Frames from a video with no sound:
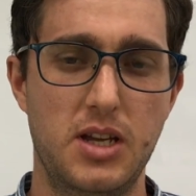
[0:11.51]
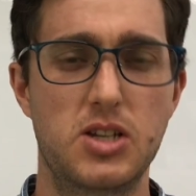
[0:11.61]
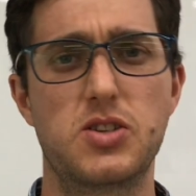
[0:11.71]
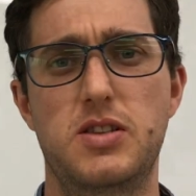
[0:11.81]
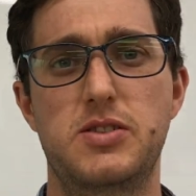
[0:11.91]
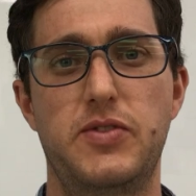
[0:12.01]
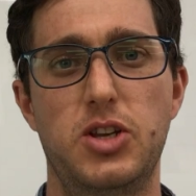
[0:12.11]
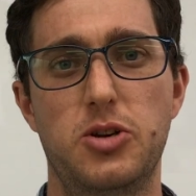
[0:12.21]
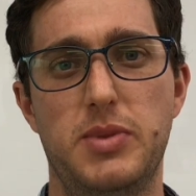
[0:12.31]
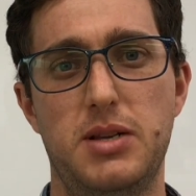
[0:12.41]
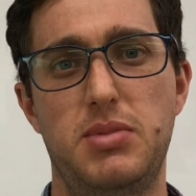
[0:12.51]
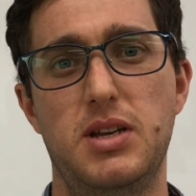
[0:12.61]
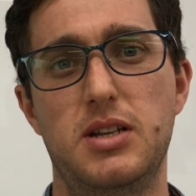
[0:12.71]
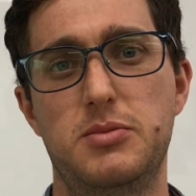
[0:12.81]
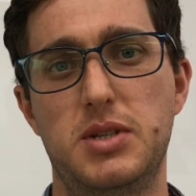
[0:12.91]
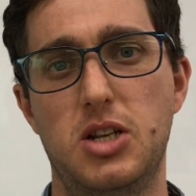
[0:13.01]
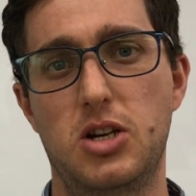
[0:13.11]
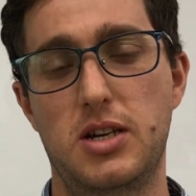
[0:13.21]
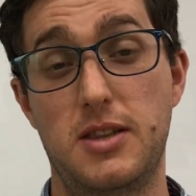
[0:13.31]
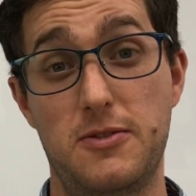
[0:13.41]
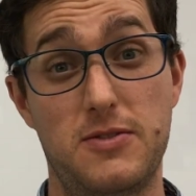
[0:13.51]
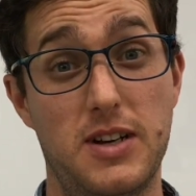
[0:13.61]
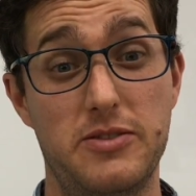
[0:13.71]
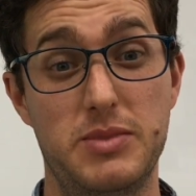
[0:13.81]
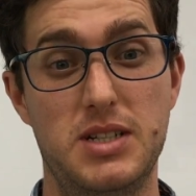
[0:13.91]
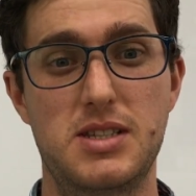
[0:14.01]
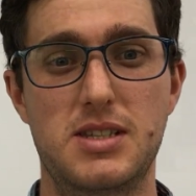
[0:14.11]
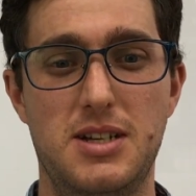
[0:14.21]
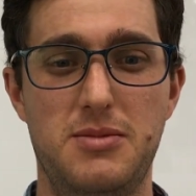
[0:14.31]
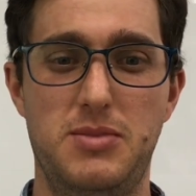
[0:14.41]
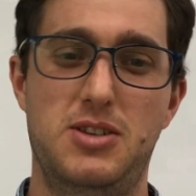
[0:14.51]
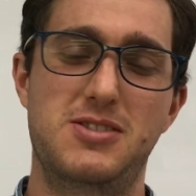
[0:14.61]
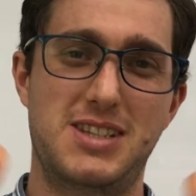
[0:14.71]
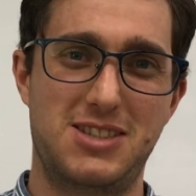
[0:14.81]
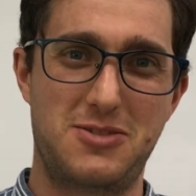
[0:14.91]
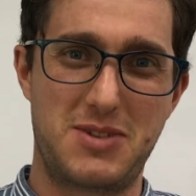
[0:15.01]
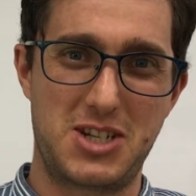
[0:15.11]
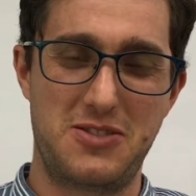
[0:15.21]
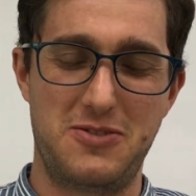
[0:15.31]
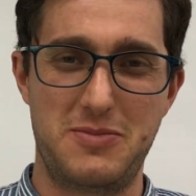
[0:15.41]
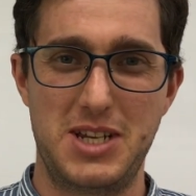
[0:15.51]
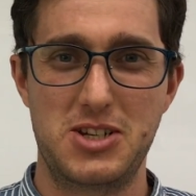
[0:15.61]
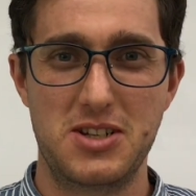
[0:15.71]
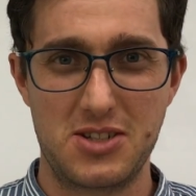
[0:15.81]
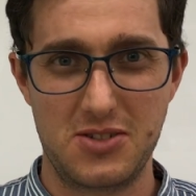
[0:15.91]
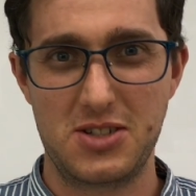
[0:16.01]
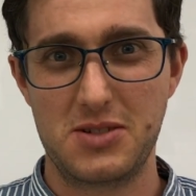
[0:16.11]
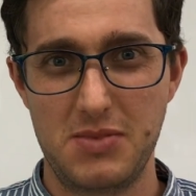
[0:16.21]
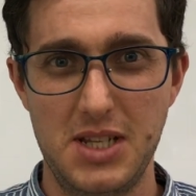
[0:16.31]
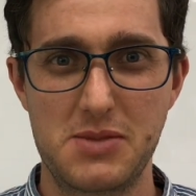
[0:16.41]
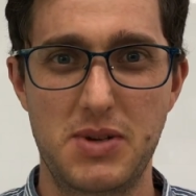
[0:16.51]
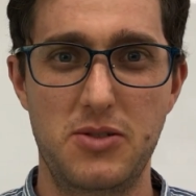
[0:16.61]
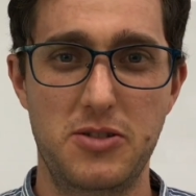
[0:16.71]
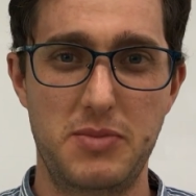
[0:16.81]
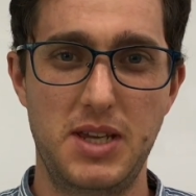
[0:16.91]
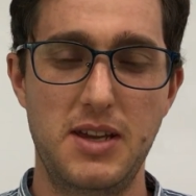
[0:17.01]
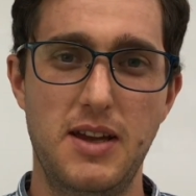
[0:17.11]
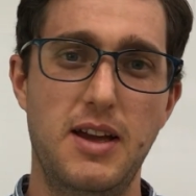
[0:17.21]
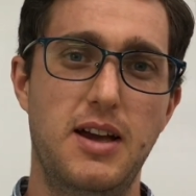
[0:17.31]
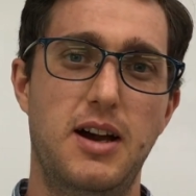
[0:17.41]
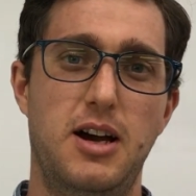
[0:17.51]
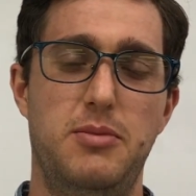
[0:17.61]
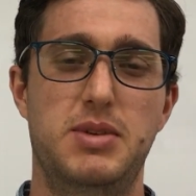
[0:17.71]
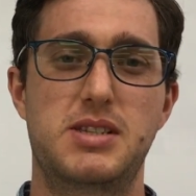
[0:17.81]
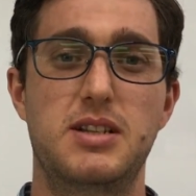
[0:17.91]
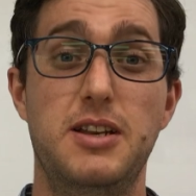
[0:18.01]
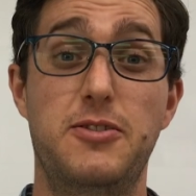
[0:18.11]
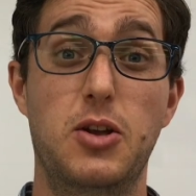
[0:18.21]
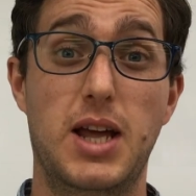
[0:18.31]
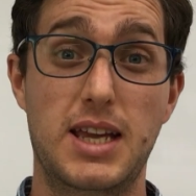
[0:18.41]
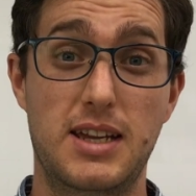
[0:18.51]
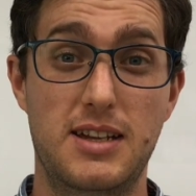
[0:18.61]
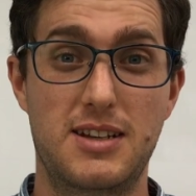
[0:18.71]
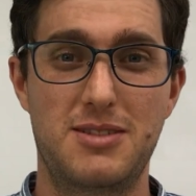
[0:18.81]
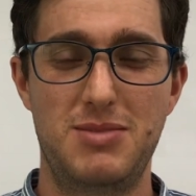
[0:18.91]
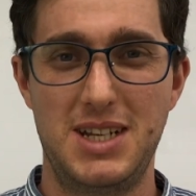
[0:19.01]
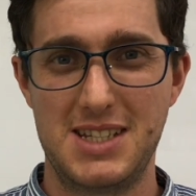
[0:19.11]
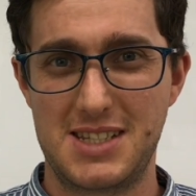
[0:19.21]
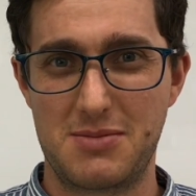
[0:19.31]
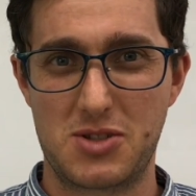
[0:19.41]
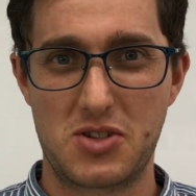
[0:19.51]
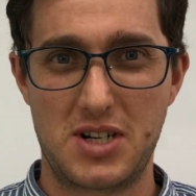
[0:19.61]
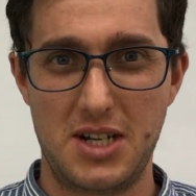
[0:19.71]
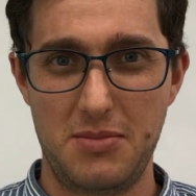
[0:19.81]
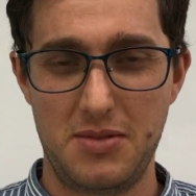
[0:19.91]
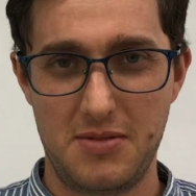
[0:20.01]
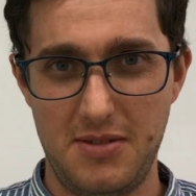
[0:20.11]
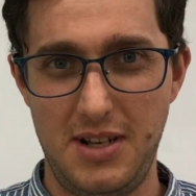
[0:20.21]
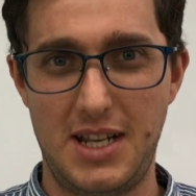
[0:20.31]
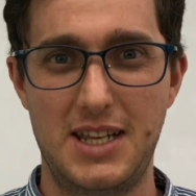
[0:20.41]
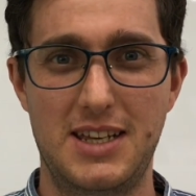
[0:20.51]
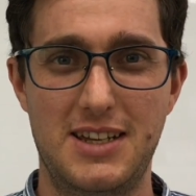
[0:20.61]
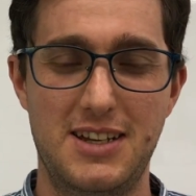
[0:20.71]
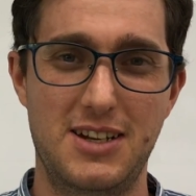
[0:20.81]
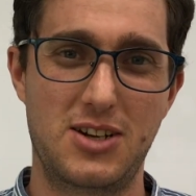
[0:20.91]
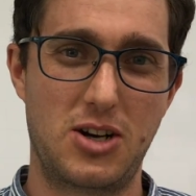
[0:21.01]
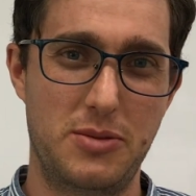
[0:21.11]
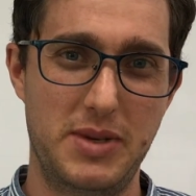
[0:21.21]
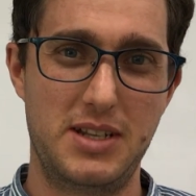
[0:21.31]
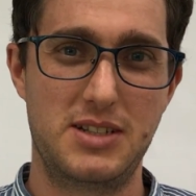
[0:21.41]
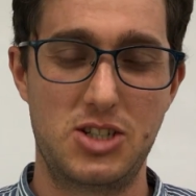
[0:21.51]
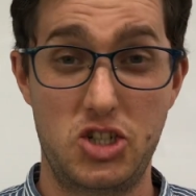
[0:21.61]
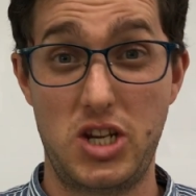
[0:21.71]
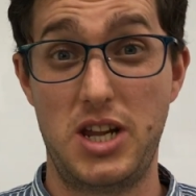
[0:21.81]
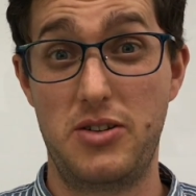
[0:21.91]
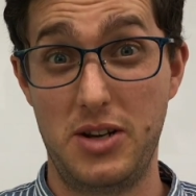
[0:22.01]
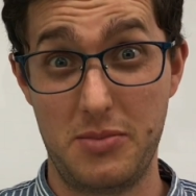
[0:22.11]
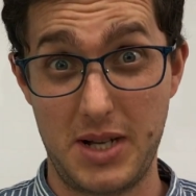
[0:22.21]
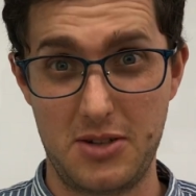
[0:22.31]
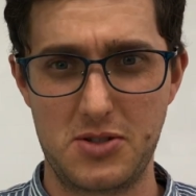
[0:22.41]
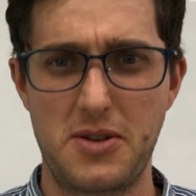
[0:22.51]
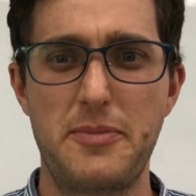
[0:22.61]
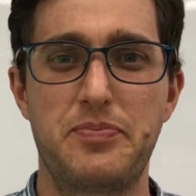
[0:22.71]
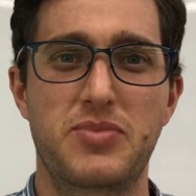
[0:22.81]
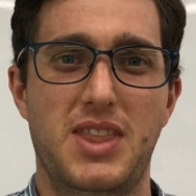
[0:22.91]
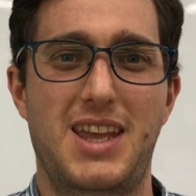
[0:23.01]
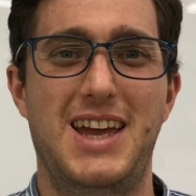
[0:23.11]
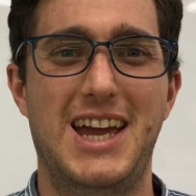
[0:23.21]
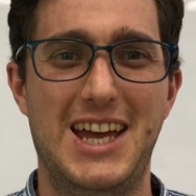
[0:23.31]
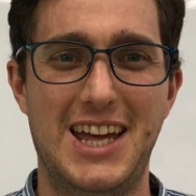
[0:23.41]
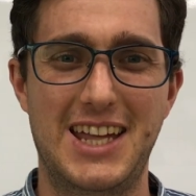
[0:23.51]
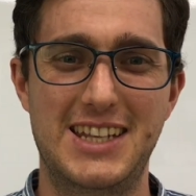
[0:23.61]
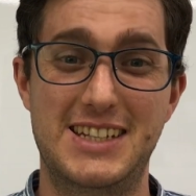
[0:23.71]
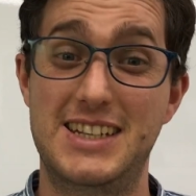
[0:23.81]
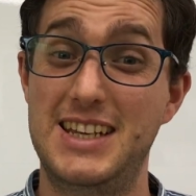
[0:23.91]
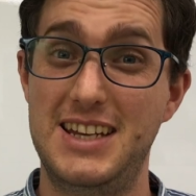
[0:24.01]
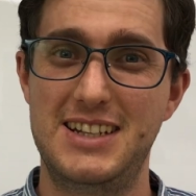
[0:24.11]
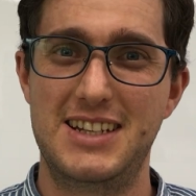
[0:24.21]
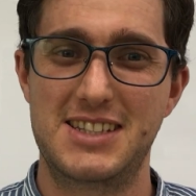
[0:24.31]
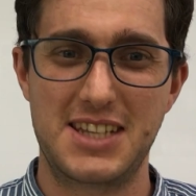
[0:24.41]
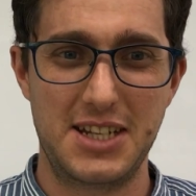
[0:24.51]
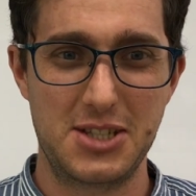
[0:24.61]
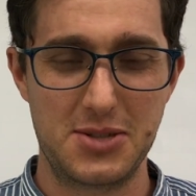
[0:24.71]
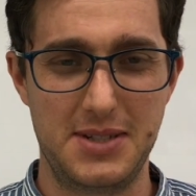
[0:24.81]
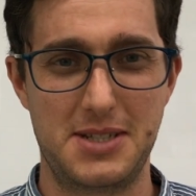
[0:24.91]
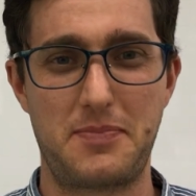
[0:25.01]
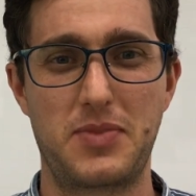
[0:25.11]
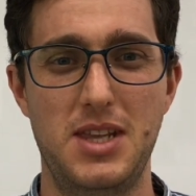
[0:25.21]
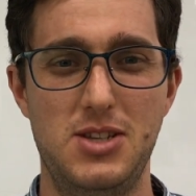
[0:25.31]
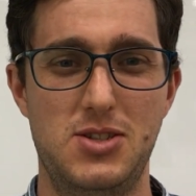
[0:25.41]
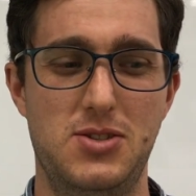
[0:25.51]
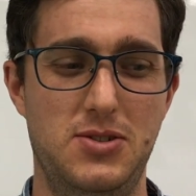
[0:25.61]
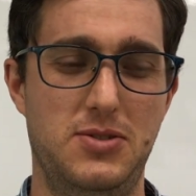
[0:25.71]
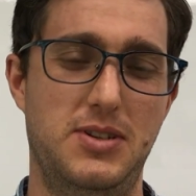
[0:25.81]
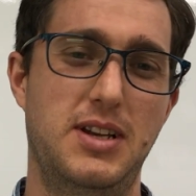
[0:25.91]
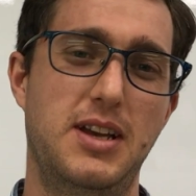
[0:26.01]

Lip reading: So this video might be a little bit longer than 5 minutes because there's so much information, so just please bear with me. But still, if you like, please subscribe, like, comment, share it about, and yeah, let's get into it. So